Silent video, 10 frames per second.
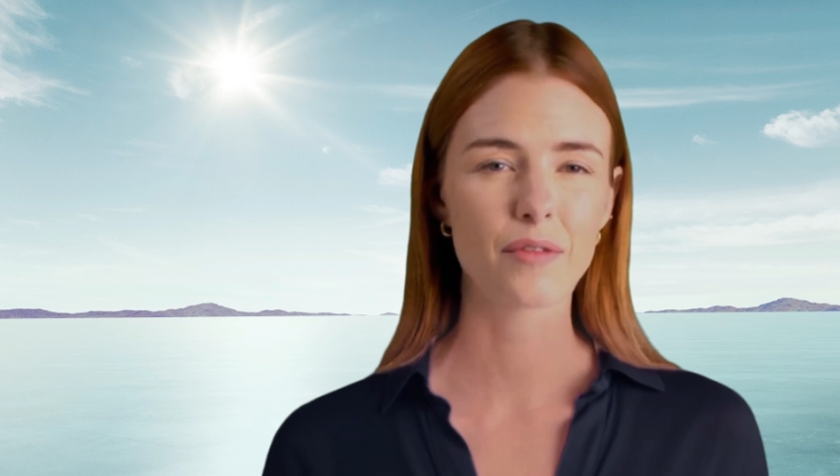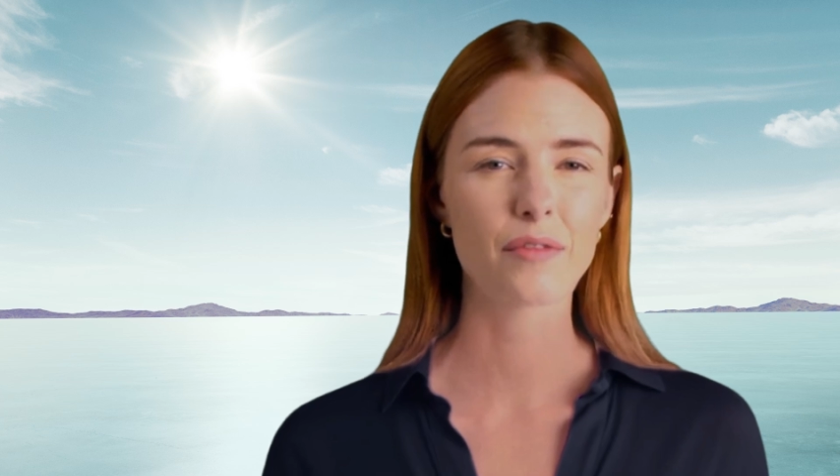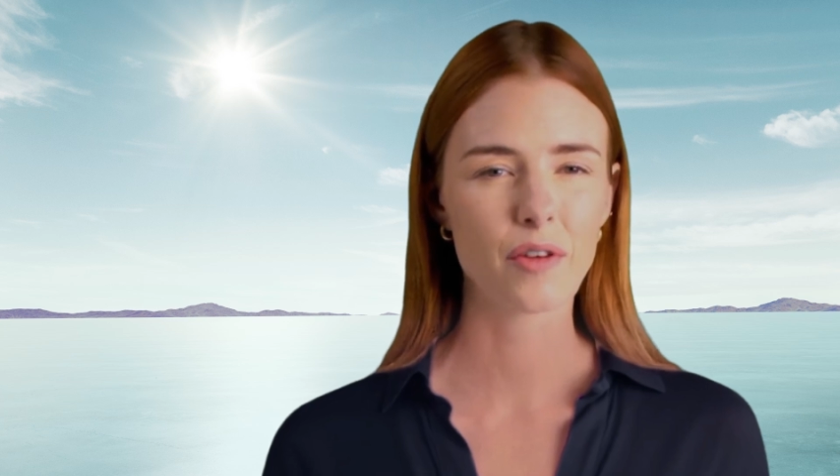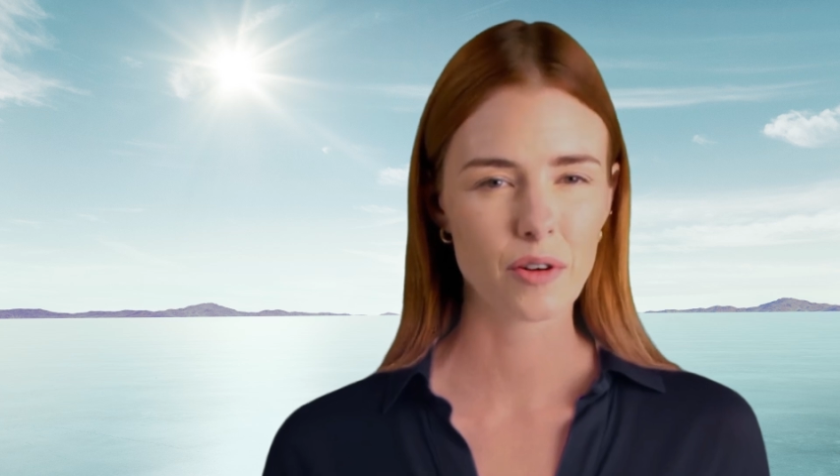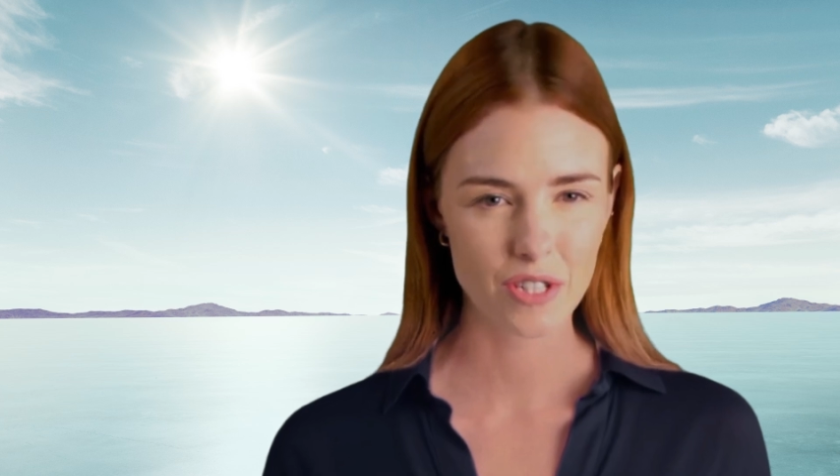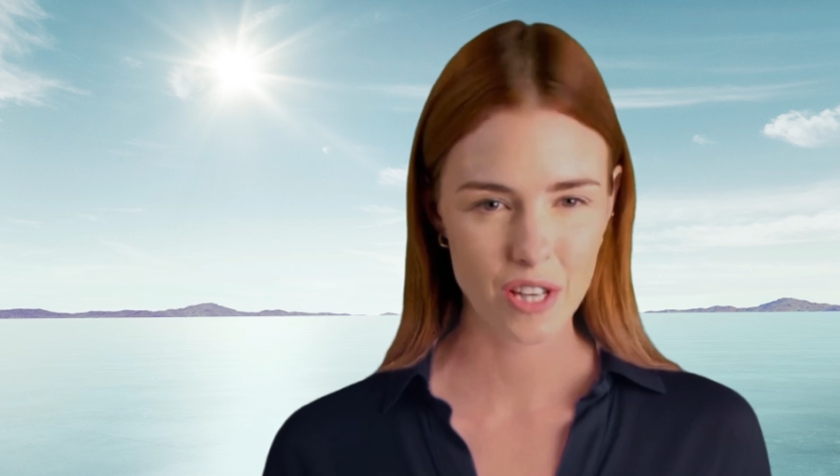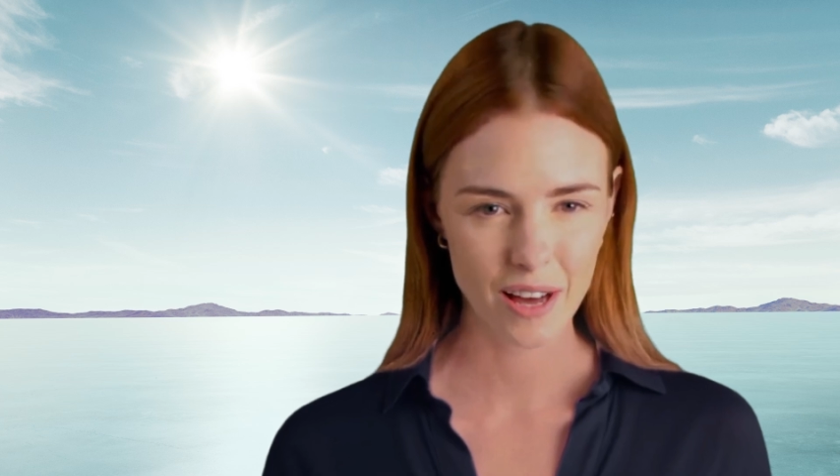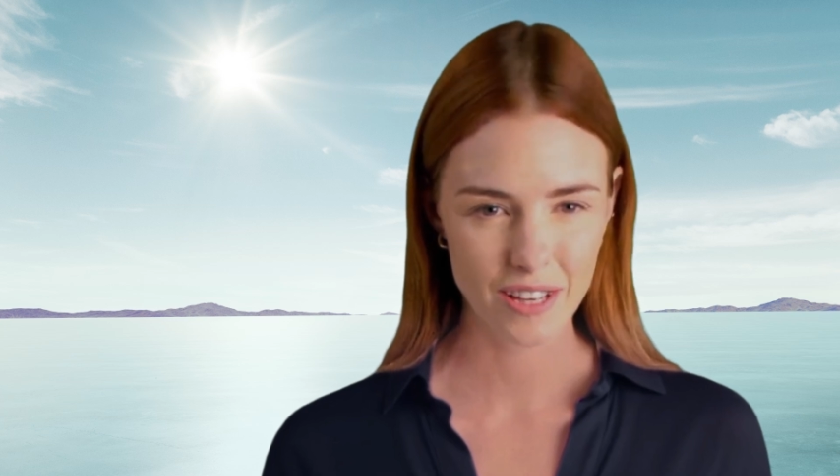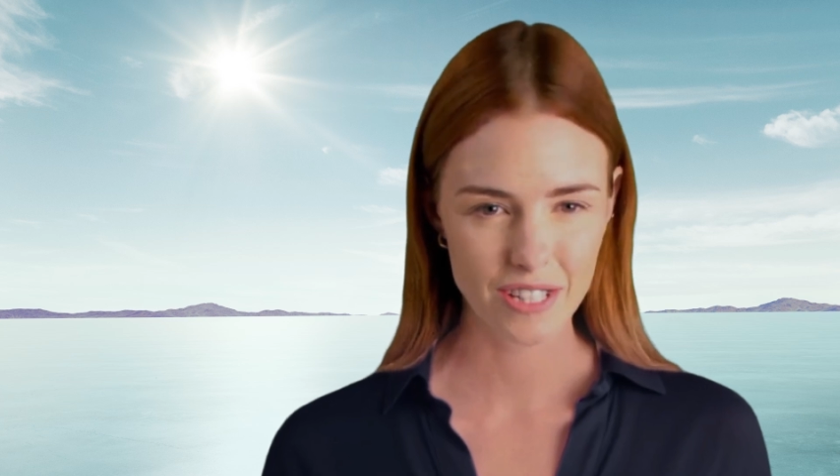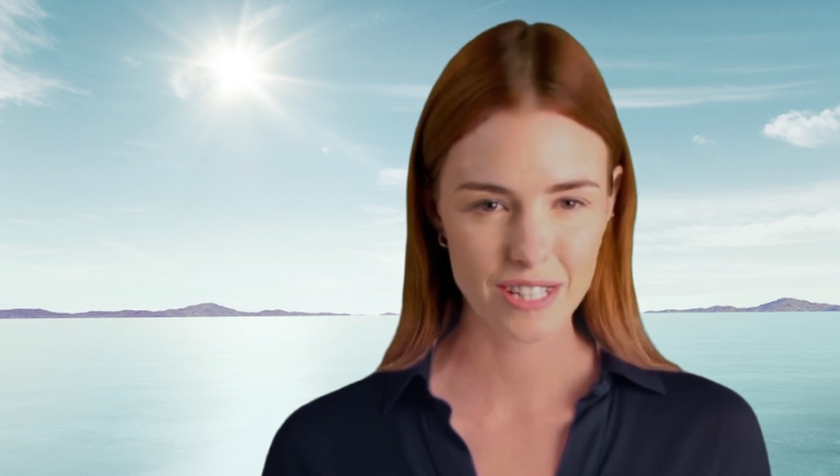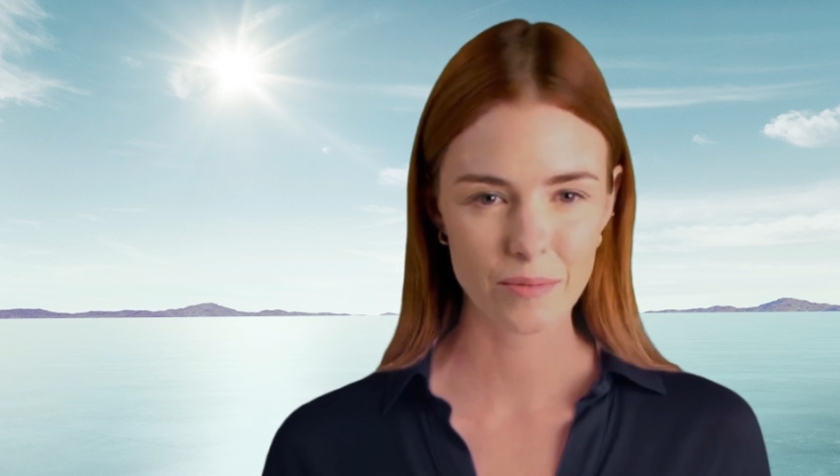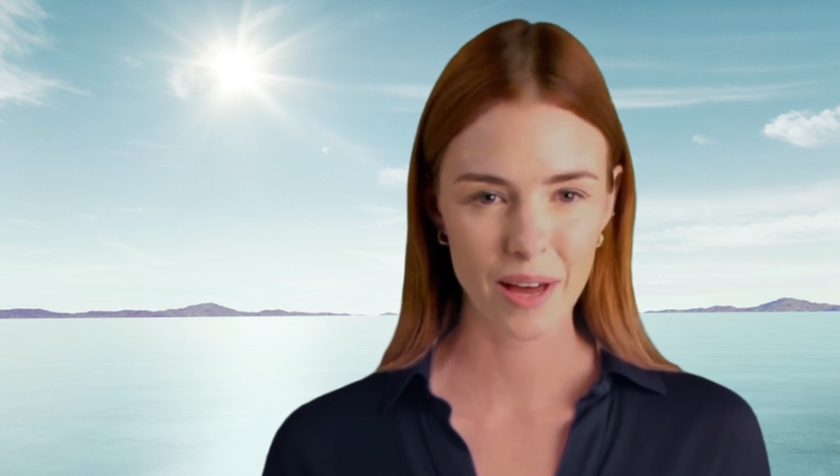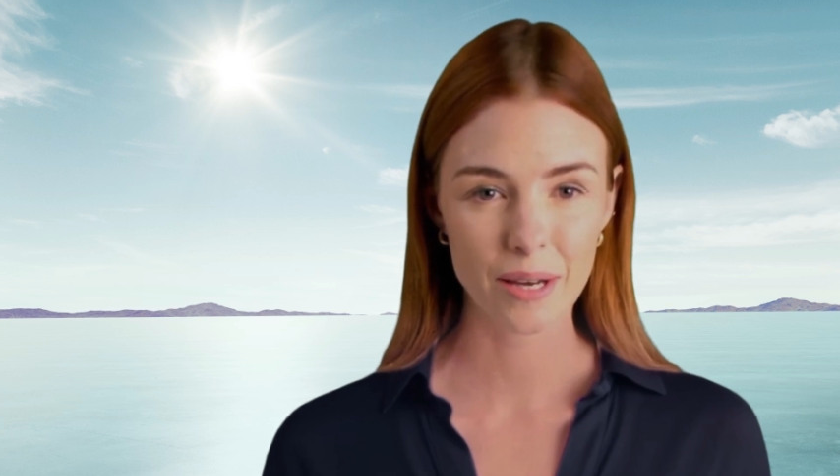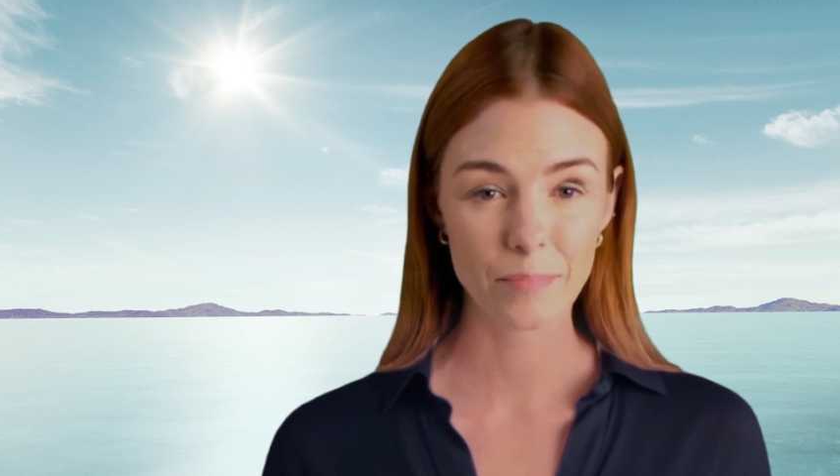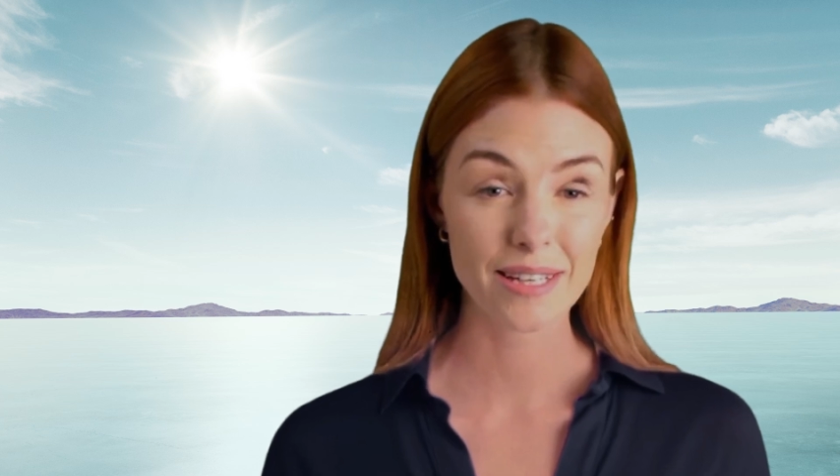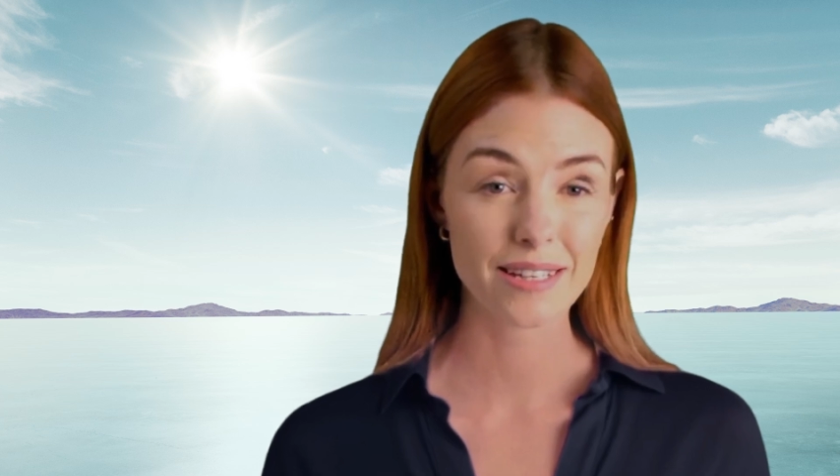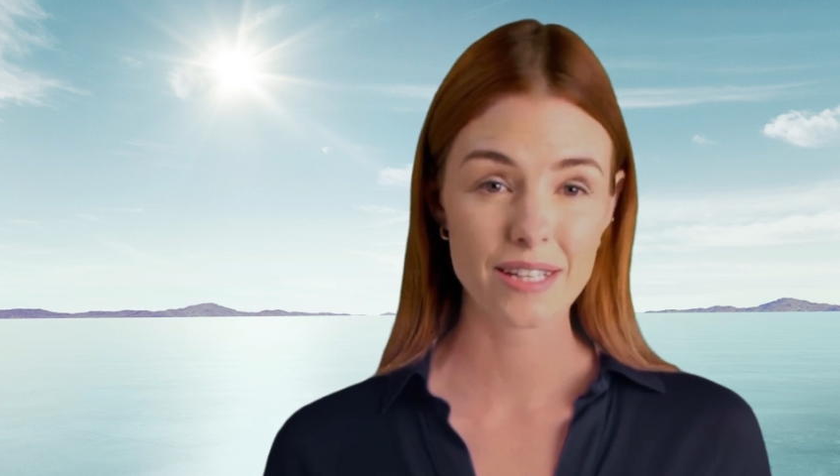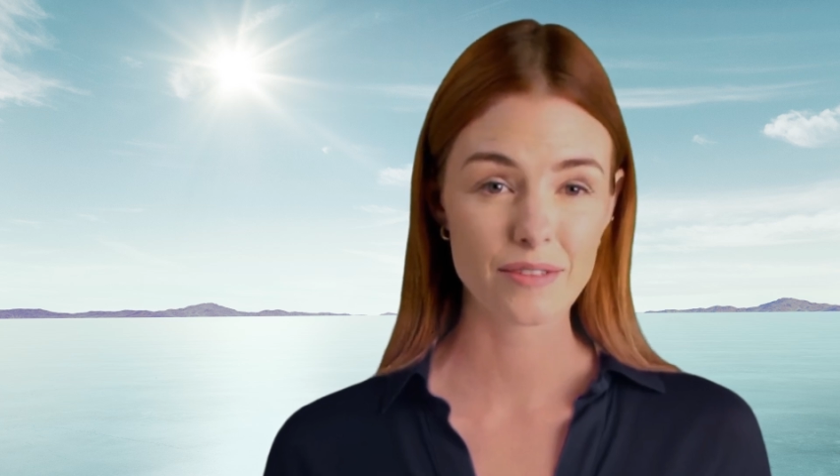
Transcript: Full charge is recommended